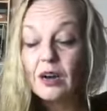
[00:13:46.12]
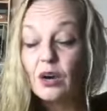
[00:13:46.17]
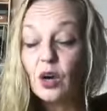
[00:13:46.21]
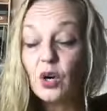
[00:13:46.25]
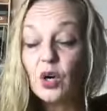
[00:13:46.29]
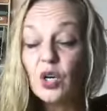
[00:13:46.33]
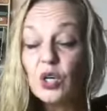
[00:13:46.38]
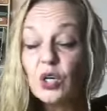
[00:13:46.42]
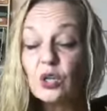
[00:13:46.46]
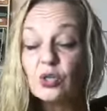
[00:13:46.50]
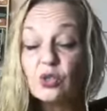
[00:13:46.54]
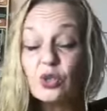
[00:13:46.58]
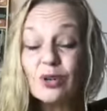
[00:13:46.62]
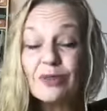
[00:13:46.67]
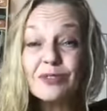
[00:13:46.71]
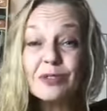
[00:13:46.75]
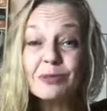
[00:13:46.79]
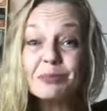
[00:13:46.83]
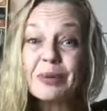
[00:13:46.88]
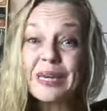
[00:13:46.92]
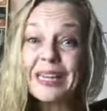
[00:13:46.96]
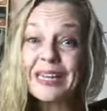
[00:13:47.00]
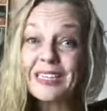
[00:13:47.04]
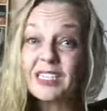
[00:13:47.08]
or are you
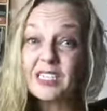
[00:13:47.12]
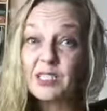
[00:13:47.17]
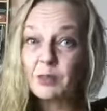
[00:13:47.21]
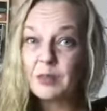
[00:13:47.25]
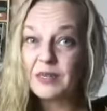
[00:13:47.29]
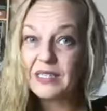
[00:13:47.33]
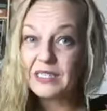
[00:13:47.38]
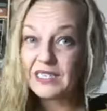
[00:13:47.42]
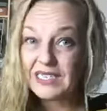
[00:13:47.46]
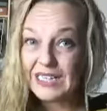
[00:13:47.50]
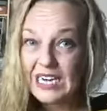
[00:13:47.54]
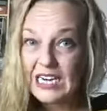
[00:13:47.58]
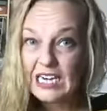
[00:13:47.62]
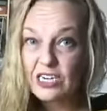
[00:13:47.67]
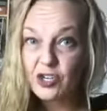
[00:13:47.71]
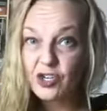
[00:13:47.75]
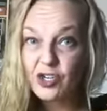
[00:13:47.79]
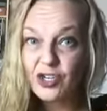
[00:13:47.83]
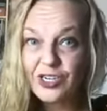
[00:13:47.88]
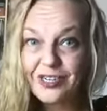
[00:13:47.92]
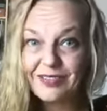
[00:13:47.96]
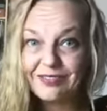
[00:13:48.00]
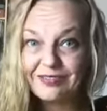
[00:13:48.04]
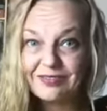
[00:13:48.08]
driven by
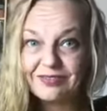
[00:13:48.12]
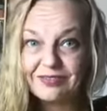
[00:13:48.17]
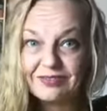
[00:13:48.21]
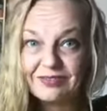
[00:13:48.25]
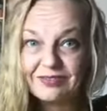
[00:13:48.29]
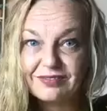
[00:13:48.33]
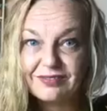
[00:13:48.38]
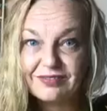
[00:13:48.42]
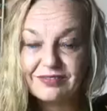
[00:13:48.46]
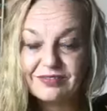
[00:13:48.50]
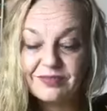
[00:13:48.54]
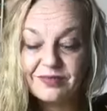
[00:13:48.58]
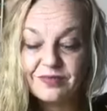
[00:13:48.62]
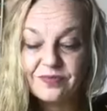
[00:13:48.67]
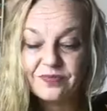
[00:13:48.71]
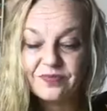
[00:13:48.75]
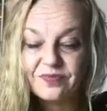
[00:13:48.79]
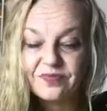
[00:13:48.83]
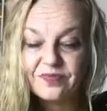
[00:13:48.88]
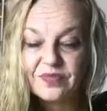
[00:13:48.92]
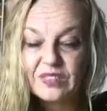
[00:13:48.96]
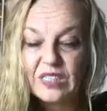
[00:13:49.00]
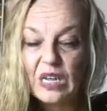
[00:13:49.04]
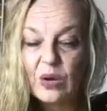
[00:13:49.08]
expectation?
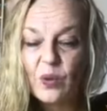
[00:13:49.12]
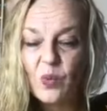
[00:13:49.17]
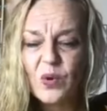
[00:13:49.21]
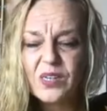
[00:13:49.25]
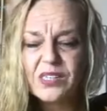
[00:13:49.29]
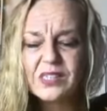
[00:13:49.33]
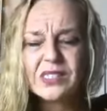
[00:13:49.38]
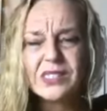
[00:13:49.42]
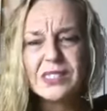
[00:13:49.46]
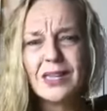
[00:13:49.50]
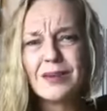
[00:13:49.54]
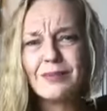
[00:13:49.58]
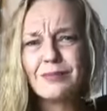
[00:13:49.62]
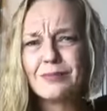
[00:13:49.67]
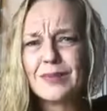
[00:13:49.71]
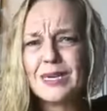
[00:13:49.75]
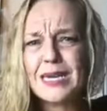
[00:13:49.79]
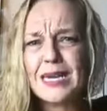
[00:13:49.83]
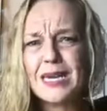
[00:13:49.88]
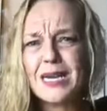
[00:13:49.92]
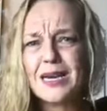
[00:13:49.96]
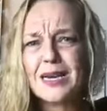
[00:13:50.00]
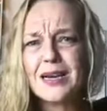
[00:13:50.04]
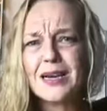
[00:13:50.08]
And what does that
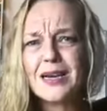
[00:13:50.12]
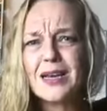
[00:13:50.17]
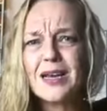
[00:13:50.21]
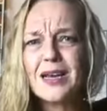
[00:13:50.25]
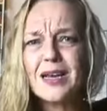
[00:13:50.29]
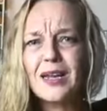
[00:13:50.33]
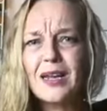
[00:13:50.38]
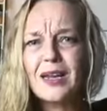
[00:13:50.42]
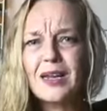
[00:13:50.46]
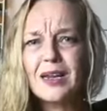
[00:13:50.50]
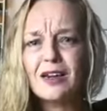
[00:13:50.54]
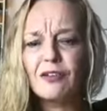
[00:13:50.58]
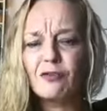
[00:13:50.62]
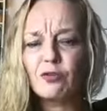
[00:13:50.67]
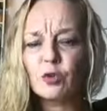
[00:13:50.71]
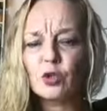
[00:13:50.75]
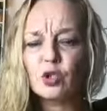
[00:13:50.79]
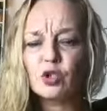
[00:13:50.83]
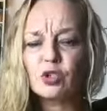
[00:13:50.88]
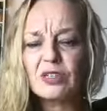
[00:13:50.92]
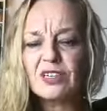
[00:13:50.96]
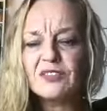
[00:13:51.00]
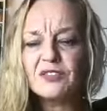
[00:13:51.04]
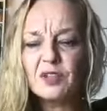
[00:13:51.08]
mean? If we're
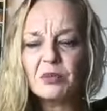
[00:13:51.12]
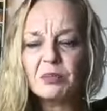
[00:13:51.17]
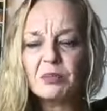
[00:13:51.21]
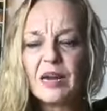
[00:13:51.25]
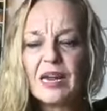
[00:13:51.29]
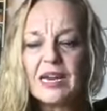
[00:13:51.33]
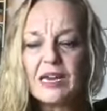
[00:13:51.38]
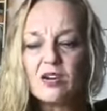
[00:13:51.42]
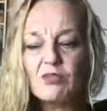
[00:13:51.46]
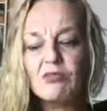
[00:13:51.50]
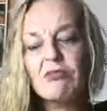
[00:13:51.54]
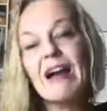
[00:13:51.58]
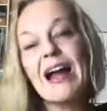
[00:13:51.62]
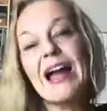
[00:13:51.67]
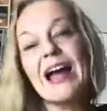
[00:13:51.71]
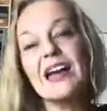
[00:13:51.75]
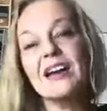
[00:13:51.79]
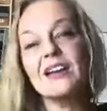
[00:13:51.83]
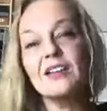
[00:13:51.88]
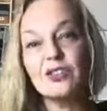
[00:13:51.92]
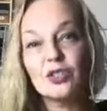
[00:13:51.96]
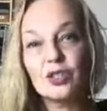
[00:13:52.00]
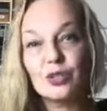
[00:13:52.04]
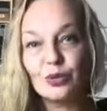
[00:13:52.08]
driven by
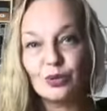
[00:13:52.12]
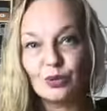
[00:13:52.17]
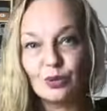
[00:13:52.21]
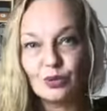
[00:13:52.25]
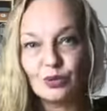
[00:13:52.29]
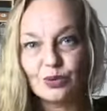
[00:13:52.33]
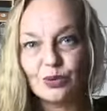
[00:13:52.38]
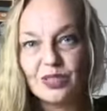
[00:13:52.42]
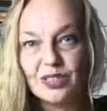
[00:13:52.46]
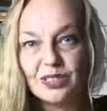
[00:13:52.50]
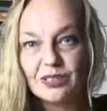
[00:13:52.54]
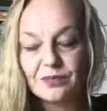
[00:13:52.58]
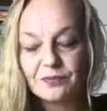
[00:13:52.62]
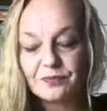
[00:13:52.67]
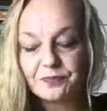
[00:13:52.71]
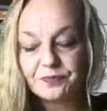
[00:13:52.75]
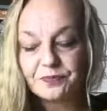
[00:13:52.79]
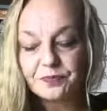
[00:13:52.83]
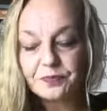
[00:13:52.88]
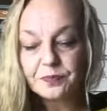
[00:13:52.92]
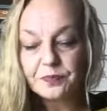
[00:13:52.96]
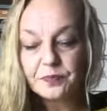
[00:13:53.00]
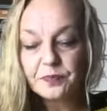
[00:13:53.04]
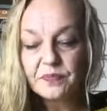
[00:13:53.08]
gratitude,
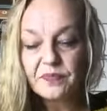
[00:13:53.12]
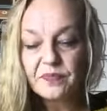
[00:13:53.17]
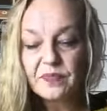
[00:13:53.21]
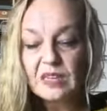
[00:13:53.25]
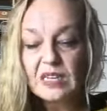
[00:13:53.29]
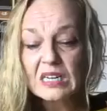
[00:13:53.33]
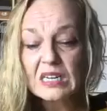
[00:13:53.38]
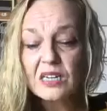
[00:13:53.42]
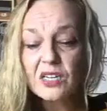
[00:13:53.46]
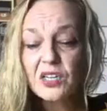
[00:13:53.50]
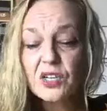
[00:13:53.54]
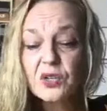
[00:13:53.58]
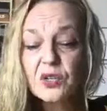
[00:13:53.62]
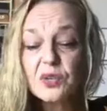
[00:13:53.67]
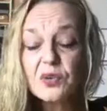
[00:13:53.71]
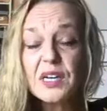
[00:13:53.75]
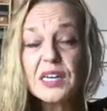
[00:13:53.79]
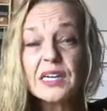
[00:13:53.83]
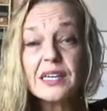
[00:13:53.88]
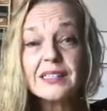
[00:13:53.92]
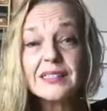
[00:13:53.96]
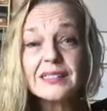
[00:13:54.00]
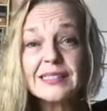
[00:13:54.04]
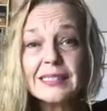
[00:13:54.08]
you
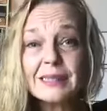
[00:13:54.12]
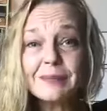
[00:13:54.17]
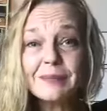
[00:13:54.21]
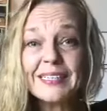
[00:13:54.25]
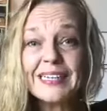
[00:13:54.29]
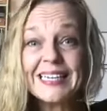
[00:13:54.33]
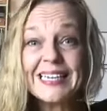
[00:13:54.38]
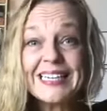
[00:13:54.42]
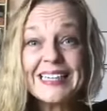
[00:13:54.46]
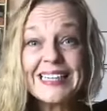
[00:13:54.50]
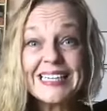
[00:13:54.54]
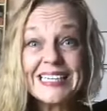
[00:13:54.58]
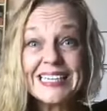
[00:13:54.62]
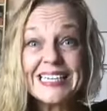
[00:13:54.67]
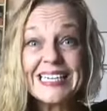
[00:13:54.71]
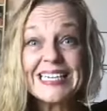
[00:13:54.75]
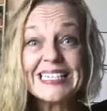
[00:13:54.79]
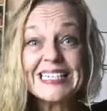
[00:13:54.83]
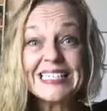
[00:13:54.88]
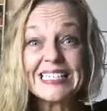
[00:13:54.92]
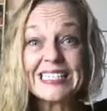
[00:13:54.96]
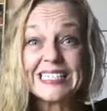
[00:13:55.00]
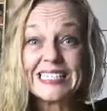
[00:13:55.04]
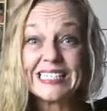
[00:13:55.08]
can eliminate the
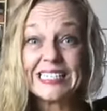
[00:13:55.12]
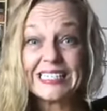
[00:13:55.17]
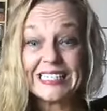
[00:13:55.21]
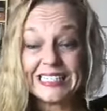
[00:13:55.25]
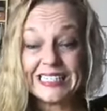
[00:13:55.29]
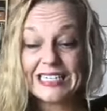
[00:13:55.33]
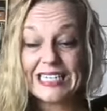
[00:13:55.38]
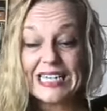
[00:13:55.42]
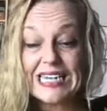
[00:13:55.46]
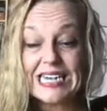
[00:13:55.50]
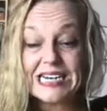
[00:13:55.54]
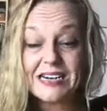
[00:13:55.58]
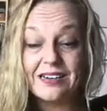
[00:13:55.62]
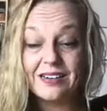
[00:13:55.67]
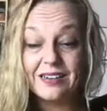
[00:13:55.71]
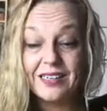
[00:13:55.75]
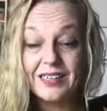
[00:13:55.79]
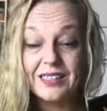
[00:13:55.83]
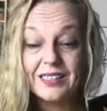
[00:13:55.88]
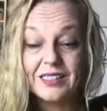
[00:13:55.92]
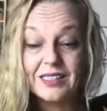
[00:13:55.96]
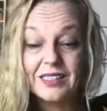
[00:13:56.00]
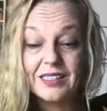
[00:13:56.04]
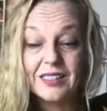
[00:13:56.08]
need to succeed,
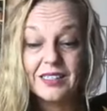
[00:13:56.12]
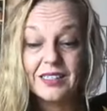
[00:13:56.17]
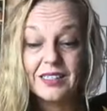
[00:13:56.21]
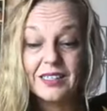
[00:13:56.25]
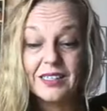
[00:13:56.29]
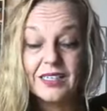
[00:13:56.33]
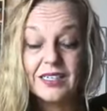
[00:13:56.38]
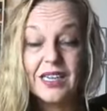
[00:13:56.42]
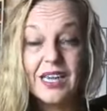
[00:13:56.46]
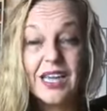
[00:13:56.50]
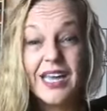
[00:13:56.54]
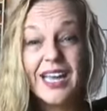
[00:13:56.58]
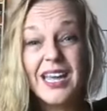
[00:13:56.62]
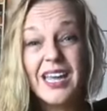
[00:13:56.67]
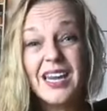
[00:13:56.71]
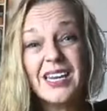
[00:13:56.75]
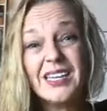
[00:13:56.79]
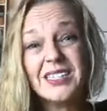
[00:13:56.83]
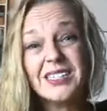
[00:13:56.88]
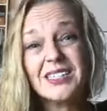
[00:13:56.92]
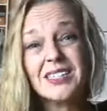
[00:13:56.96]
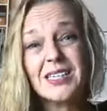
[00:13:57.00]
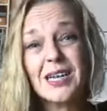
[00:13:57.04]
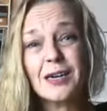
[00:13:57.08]
and
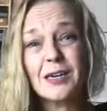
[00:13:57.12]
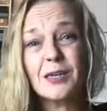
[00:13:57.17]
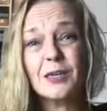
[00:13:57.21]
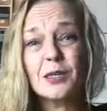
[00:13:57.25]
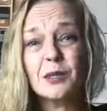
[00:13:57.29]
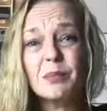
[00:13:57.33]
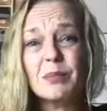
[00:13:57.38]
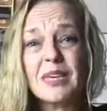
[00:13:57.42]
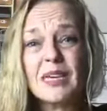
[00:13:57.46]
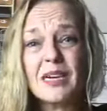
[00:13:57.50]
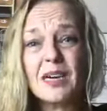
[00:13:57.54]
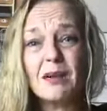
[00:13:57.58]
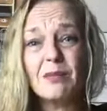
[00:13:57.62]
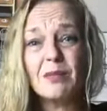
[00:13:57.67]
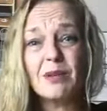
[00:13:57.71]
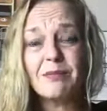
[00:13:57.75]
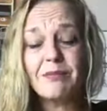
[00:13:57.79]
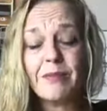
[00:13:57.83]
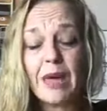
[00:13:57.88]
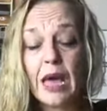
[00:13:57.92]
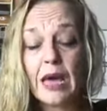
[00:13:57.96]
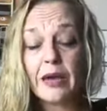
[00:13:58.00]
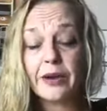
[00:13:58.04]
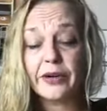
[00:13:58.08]
instead it'll become a
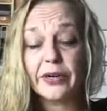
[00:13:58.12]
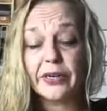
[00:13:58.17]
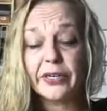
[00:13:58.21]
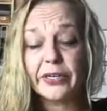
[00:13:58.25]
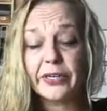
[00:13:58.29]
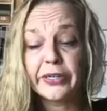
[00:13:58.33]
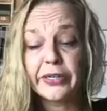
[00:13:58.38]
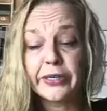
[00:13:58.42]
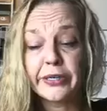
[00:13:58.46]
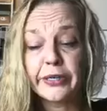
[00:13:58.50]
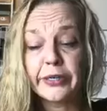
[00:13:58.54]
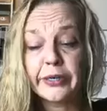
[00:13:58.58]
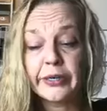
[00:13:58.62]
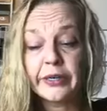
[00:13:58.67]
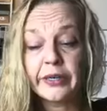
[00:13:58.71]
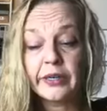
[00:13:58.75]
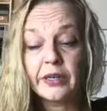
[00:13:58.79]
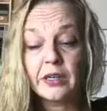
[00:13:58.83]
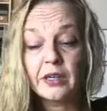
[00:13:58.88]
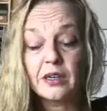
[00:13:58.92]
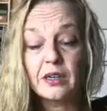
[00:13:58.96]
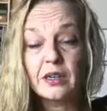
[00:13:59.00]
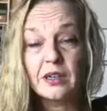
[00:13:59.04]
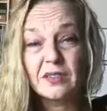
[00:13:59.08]
matter
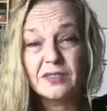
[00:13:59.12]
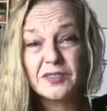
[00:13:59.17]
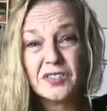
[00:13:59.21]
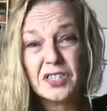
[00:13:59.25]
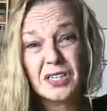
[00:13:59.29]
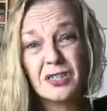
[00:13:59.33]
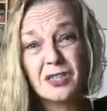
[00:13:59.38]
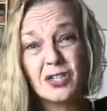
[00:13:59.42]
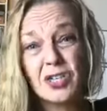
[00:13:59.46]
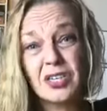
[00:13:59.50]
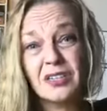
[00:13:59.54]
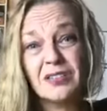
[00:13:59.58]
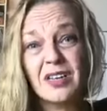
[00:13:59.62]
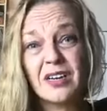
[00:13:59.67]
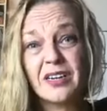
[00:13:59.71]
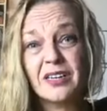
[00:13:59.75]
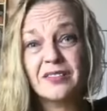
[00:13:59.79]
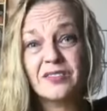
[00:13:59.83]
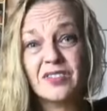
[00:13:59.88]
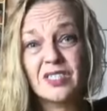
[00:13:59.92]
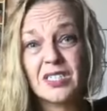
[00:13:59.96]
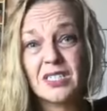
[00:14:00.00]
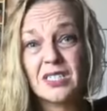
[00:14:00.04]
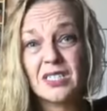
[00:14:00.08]
of touching
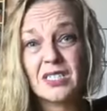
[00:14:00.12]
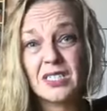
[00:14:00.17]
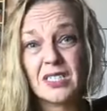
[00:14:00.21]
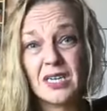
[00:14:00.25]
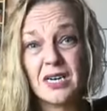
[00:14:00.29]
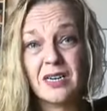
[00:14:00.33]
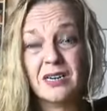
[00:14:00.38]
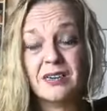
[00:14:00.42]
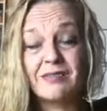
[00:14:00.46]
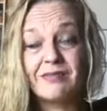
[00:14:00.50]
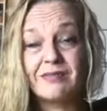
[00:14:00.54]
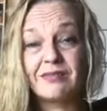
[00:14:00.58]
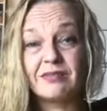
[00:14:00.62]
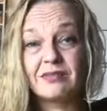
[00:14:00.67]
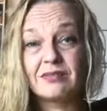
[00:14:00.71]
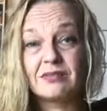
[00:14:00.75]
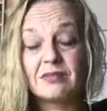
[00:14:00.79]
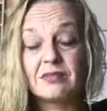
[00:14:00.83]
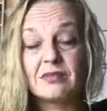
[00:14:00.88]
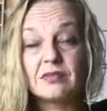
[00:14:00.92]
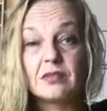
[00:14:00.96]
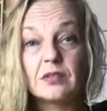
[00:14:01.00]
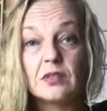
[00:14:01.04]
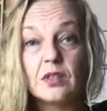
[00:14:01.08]
lives instead.
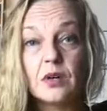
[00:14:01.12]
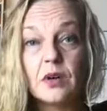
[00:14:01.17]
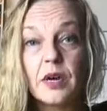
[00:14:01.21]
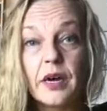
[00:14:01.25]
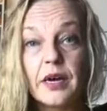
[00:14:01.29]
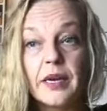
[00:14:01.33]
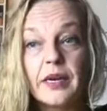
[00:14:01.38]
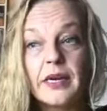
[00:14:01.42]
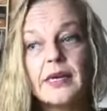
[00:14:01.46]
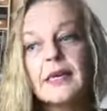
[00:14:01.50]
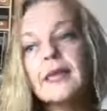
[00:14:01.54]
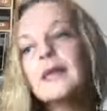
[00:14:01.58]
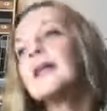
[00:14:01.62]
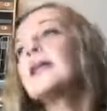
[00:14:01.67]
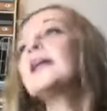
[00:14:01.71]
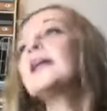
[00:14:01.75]
Okay?